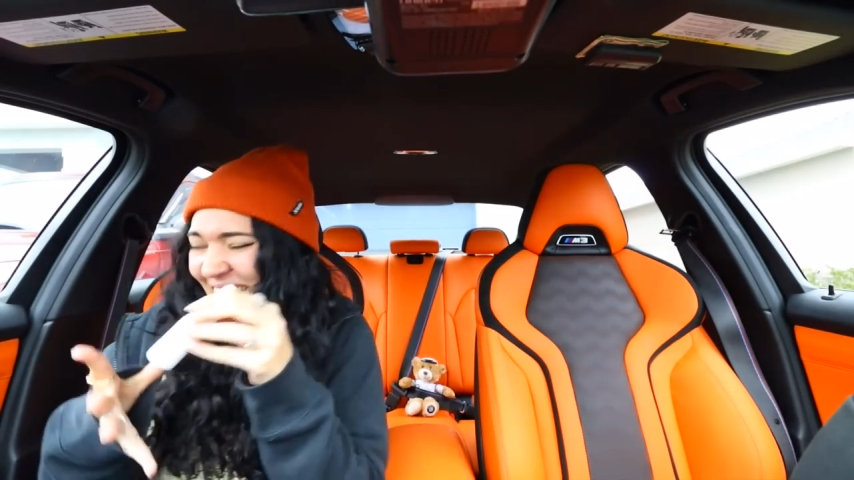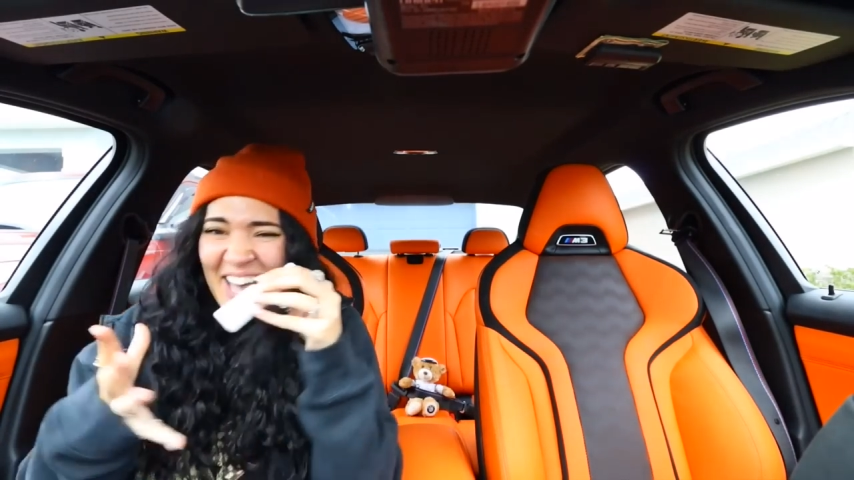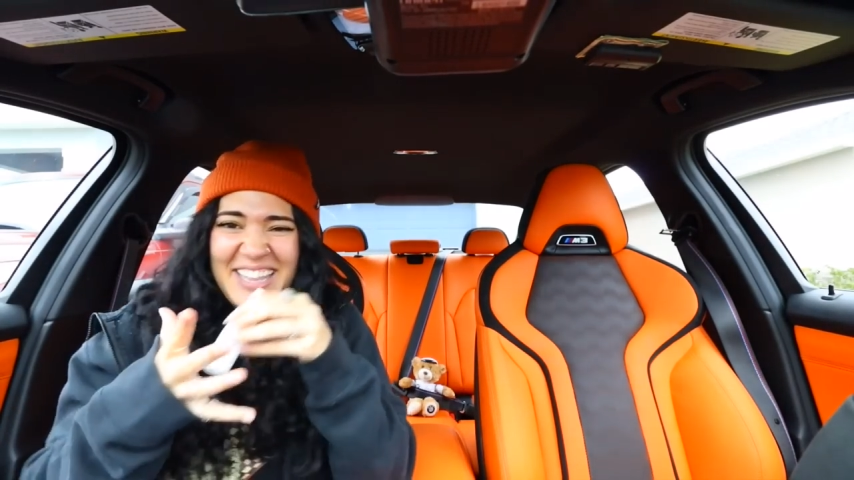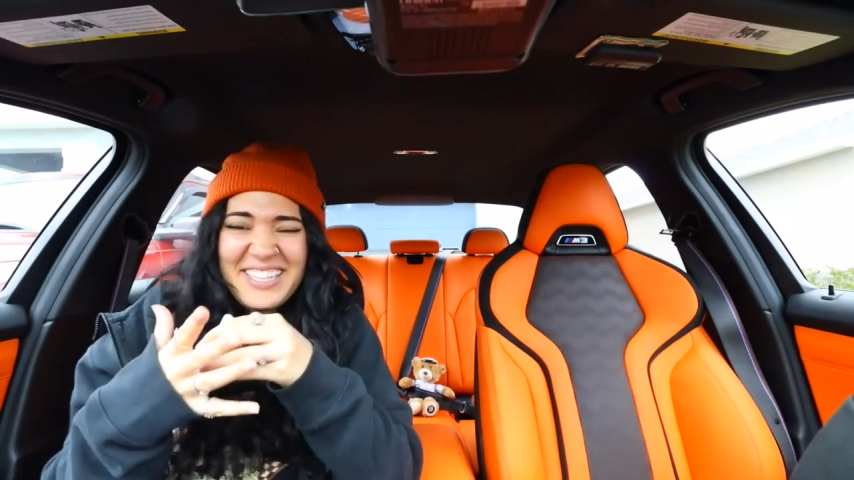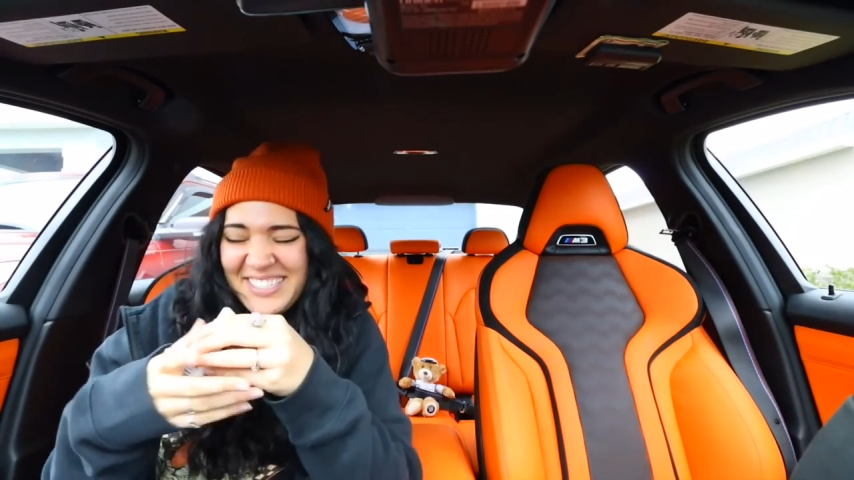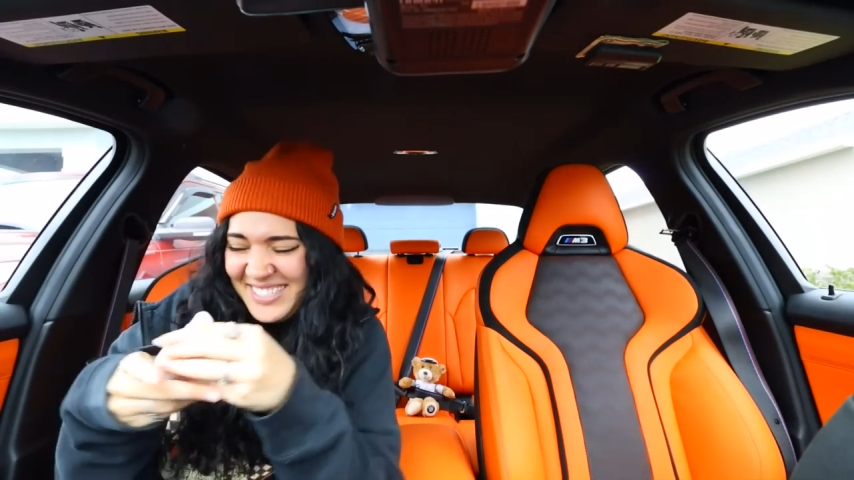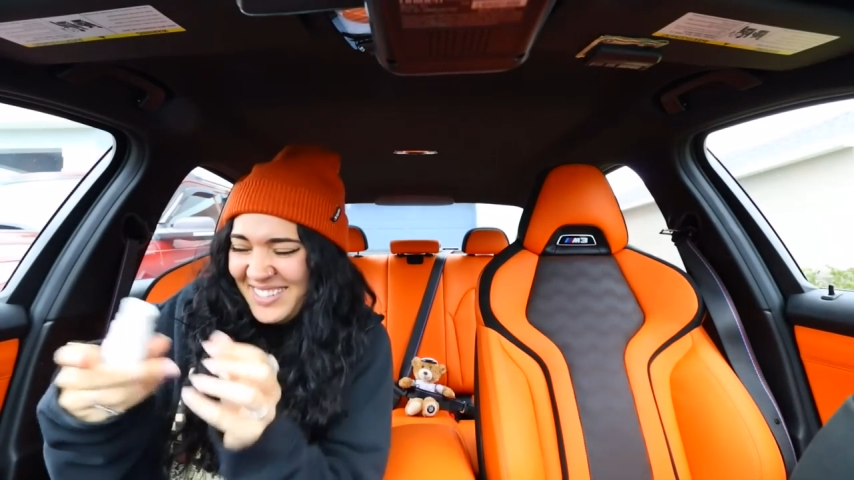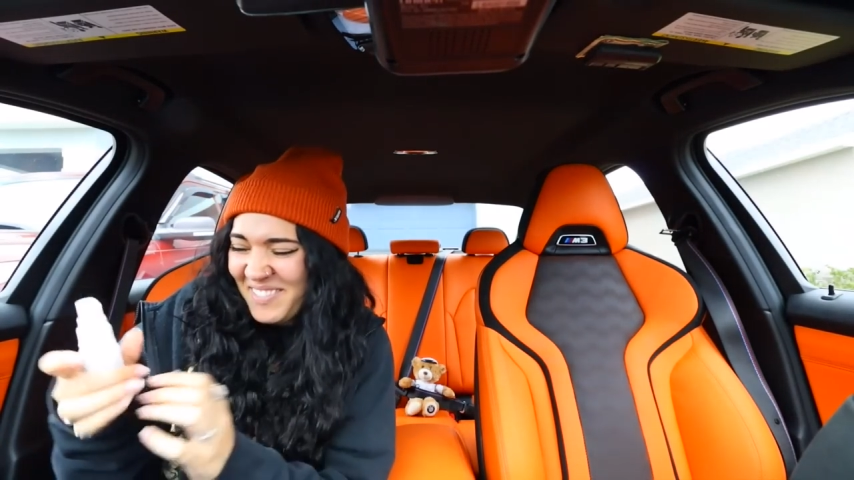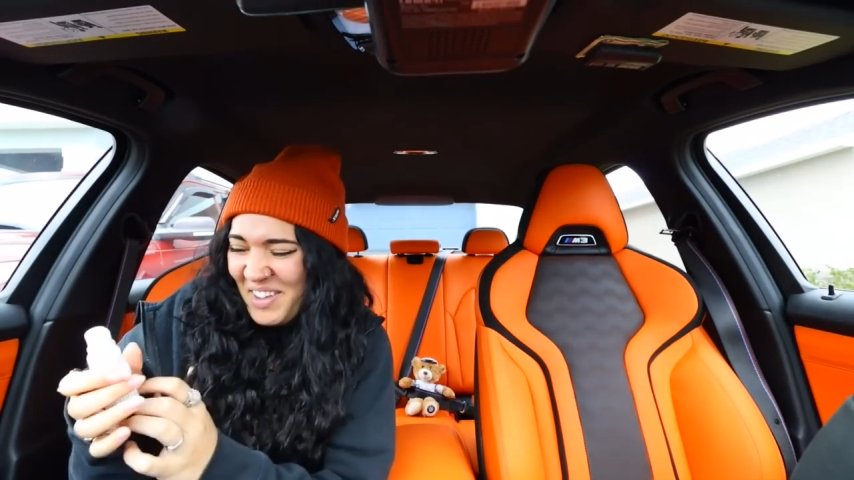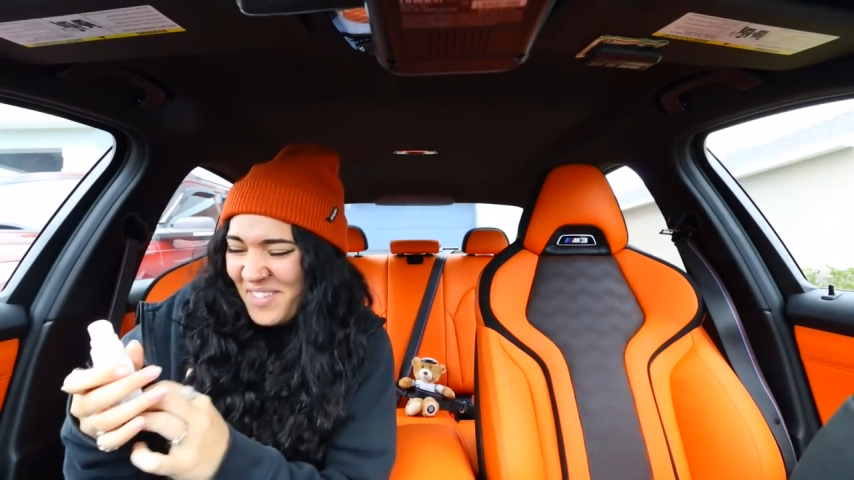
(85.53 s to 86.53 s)
hide this
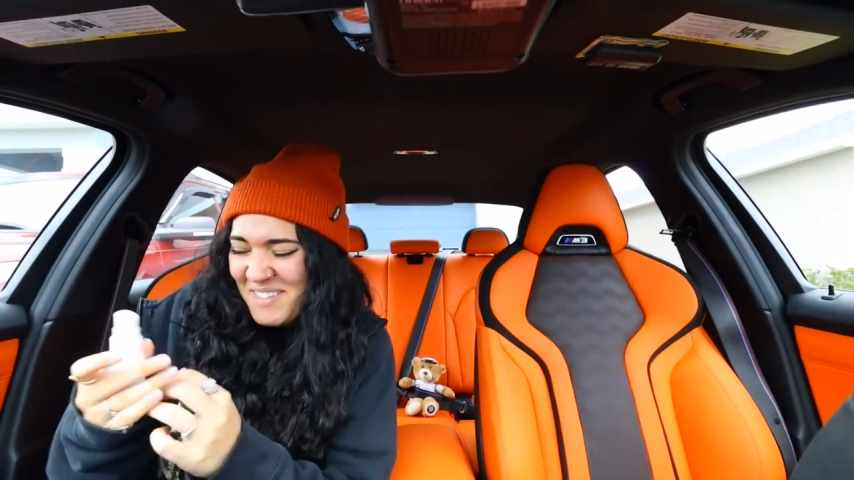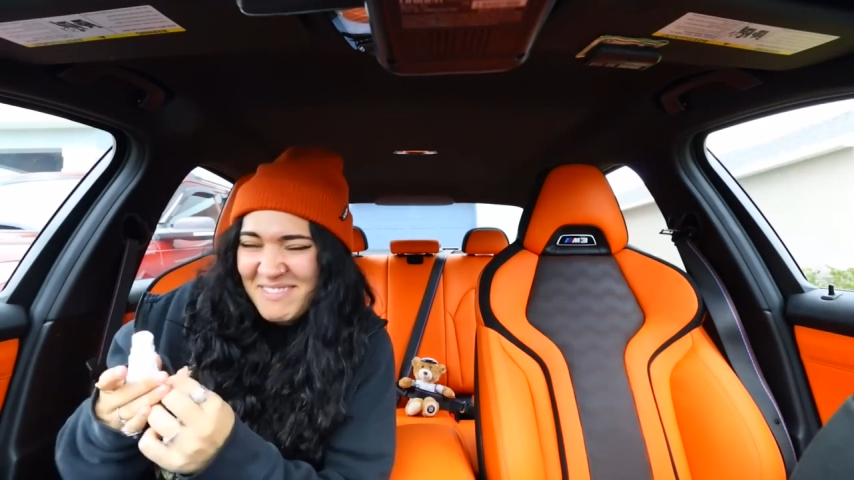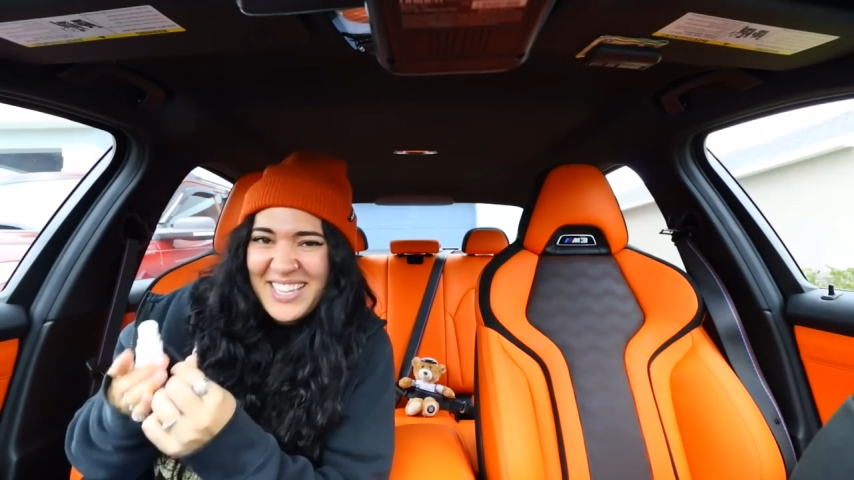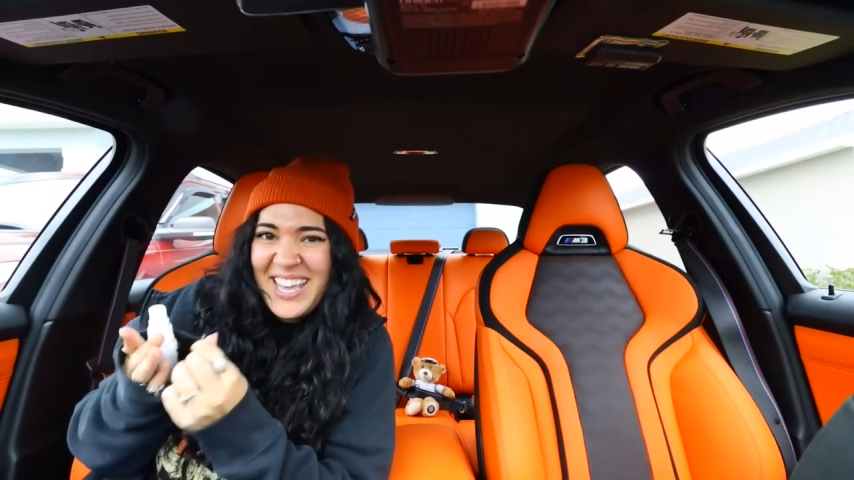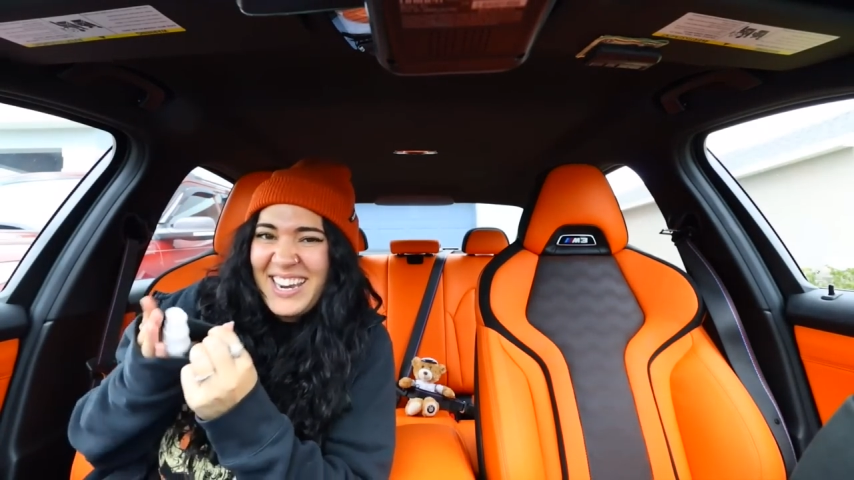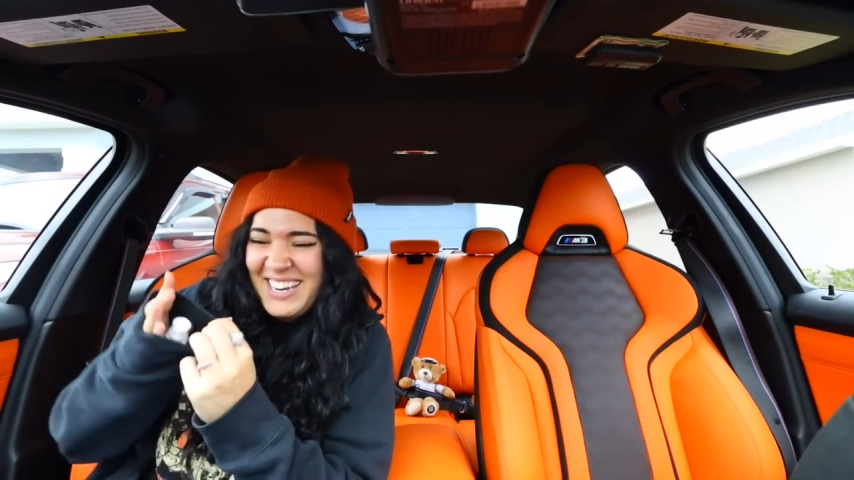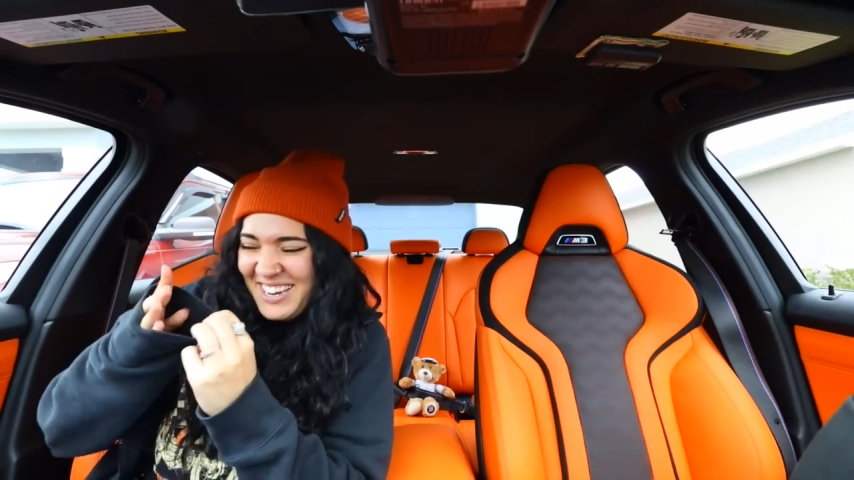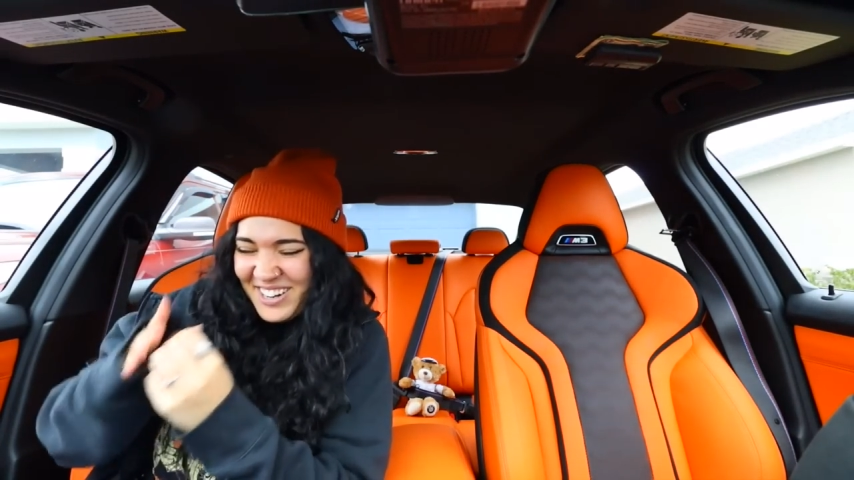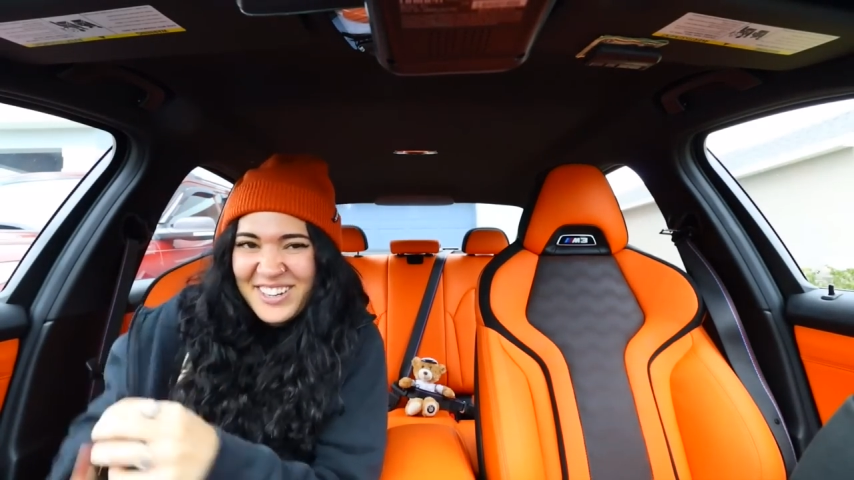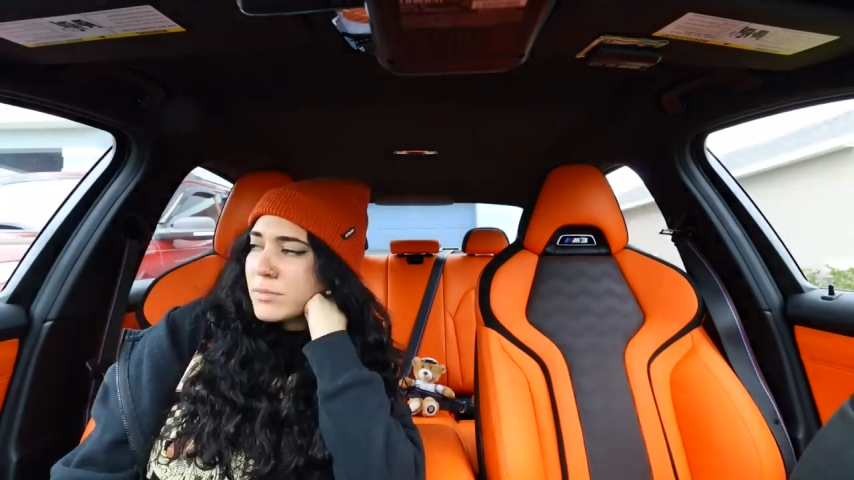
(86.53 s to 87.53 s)
and wait for him to get in here.